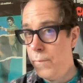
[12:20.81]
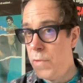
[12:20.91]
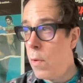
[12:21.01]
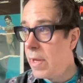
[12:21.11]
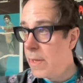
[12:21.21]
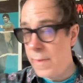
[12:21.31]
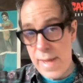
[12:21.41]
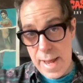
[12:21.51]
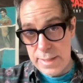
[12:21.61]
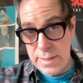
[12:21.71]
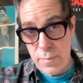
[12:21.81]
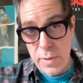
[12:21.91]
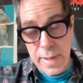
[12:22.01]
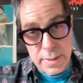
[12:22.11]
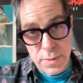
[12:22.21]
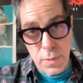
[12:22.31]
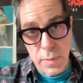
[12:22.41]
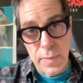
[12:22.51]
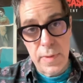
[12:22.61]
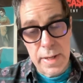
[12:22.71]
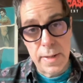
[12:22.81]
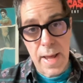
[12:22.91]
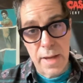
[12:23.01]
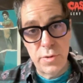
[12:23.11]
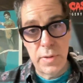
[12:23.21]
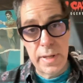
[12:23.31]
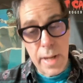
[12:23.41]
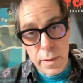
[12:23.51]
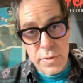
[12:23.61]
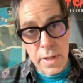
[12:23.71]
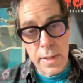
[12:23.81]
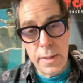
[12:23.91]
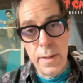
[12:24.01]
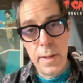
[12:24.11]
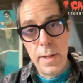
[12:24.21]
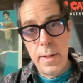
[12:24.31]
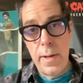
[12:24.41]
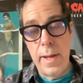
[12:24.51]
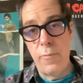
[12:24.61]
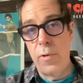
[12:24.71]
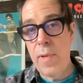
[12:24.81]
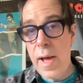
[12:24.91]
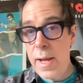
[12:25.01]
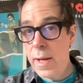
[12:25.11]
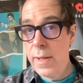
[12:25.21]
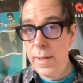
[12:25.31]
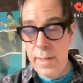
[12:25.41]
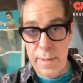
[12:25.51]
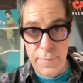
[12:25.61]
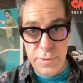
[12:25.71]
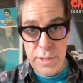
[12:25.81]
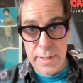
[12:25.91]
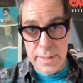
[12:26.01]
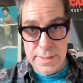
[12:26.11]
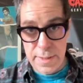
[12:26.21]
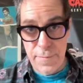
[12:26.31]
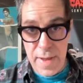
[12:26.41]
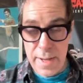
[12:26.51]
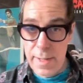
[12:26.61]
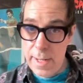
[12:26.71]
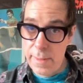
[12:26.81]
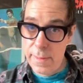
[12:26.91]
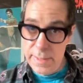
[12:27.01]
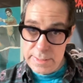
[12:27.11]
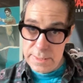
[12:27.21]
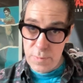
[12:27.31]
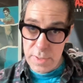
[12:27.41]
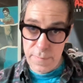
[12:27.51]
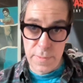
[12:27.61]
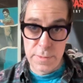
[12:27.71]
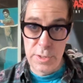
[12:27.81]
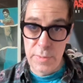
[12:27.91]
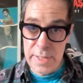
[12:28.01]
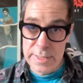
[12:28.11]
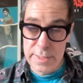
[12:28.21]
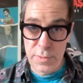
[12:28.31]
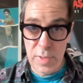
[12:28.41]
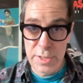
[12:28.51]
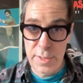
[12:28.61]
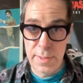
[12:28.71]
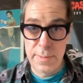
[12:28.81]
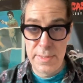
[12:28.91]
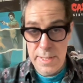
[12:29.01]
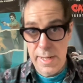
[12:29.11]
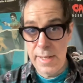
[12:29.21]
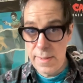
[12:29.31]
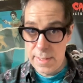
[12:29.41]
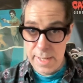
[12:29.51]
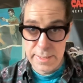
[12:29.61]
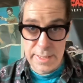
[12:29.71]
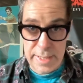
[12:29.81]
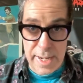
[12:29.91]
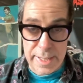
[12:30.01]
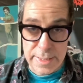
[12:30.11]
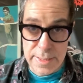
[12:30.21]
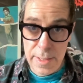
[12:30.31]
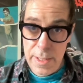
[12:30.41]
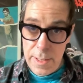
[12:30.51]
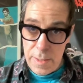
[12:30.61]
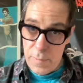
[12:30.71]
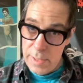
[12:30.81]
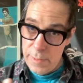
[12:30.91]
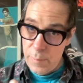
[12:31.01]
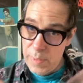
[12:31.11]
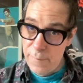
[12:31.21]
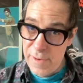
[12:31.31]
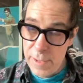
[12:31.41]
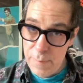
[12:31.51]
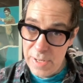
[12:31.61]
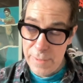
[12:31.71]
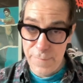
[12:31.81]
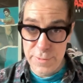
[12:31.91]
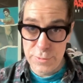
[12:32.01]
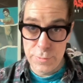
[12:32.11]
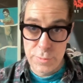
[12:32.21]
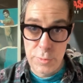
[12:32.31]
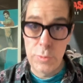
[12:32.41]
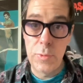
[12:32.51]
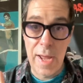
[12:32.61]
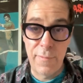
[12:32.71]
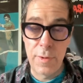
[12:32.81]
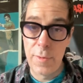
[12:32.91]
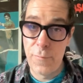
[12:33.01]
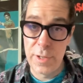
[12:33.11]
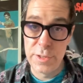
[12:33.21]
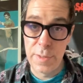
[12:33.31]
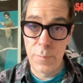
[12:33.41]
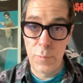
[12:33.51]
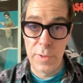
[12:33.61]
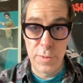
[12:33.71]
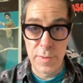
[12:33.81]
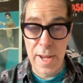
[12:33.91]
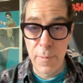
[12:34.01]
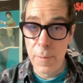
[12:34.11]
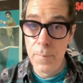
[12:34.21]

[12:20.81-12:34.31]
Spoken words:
knowing that they had someone next door that they could actually count on and rely on if shit hits the fan. And this is one of those unique situations in the 1980s when it would be very beneficial to have a good friendship with your neighbor.